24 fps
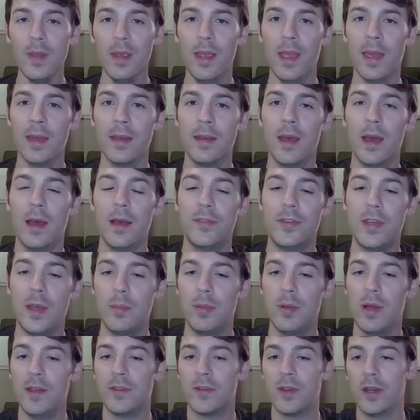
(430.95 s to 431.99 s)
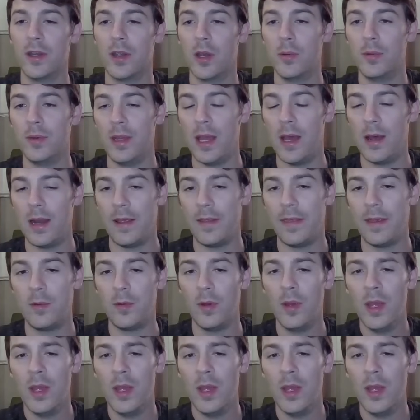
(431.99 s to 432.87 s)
And Sableye is going to go down. I think